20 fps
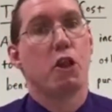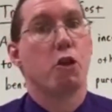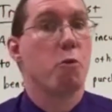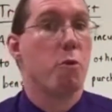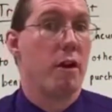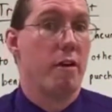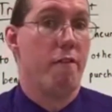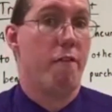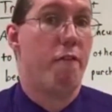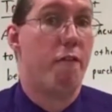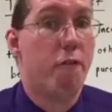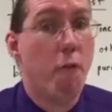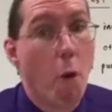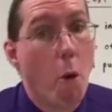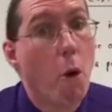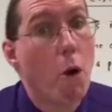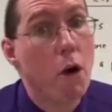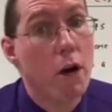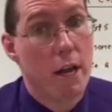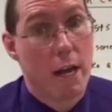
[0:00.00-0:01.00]

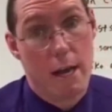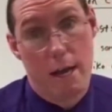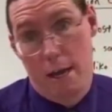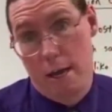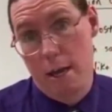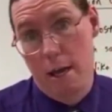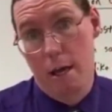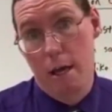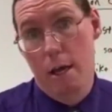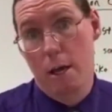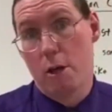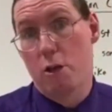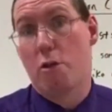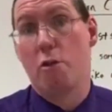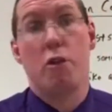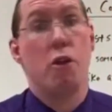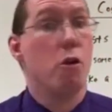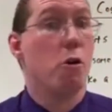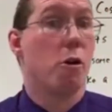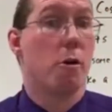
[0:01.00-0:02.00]
3:40
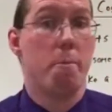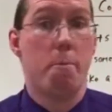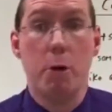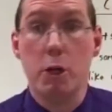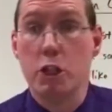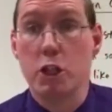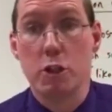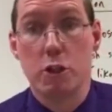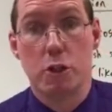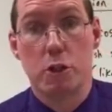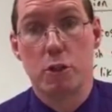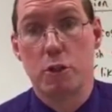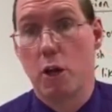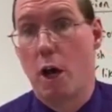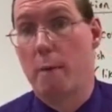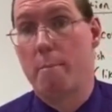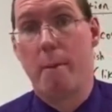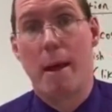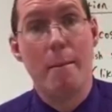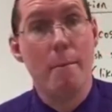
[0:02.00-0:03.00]
so that you can put your shoes on,